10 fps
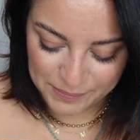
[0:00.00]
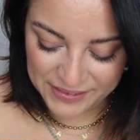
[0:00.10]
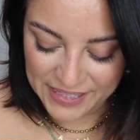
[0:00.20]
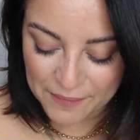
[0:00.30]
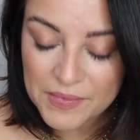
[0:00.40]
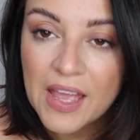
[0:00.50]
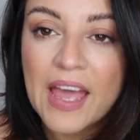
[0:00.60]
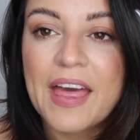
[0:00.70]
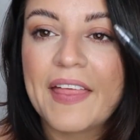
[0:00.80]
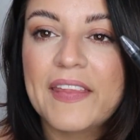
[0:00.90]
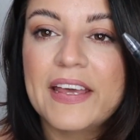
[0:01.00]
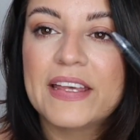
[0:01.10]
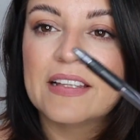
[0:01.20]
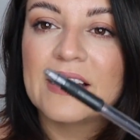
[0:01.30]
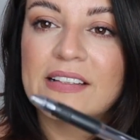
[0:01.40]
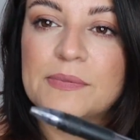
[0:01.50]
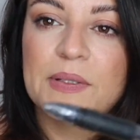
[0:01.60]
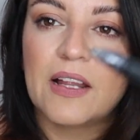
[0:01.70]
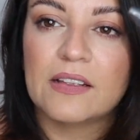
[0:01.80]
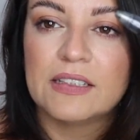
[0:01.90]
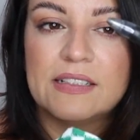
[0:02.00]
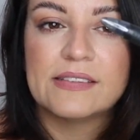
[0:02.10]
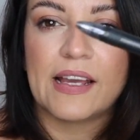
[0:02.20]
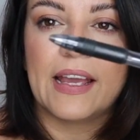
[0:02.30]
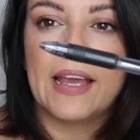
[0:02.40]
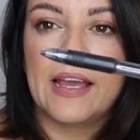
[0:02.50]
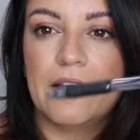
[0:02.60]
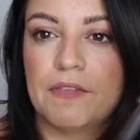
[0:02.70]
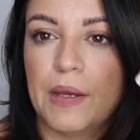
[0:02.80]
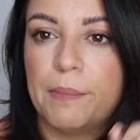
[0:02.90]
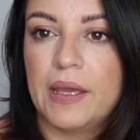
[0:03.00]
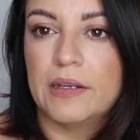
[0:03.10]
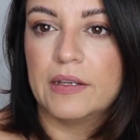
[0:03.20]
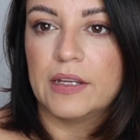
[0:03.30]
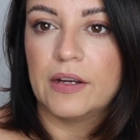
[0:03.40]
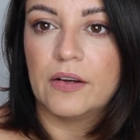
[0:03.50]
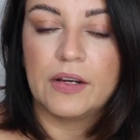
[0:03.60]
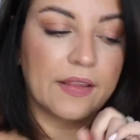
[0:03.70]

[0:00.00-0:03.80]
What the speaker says: But yeah, and then last but not least, I have a pen in here,